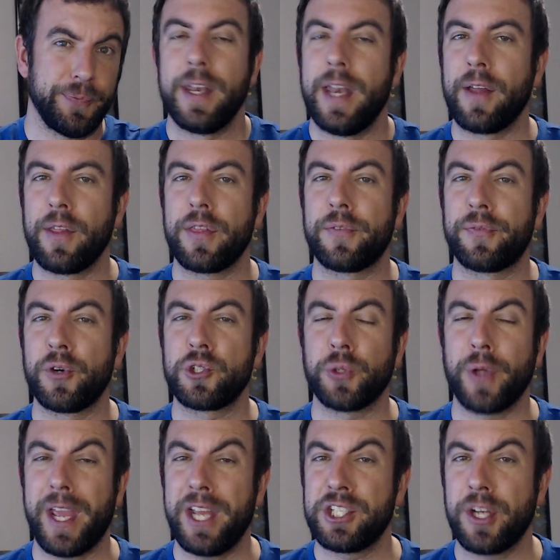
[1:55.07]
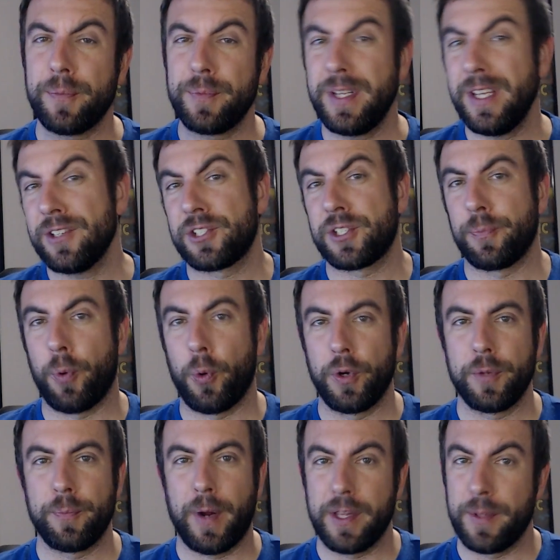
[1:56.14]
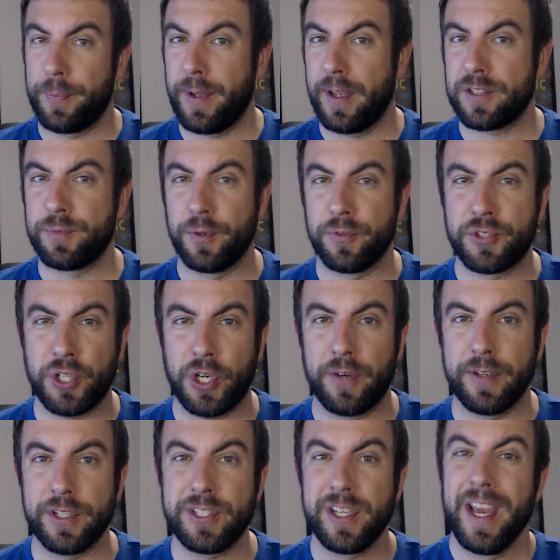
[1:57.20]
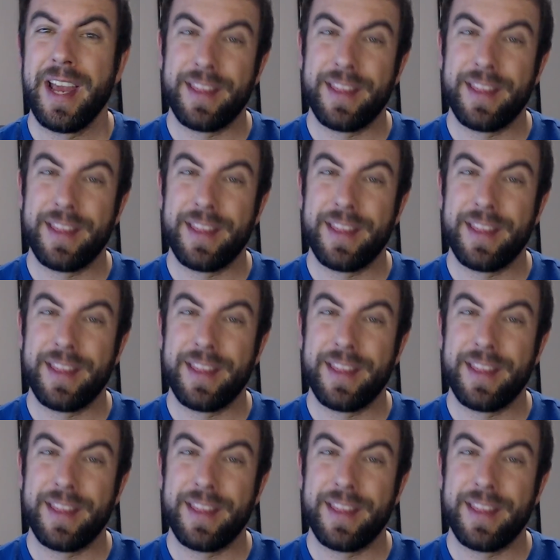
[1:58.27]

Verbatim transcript: Now that the virtual HMD is supported by the PS Move service,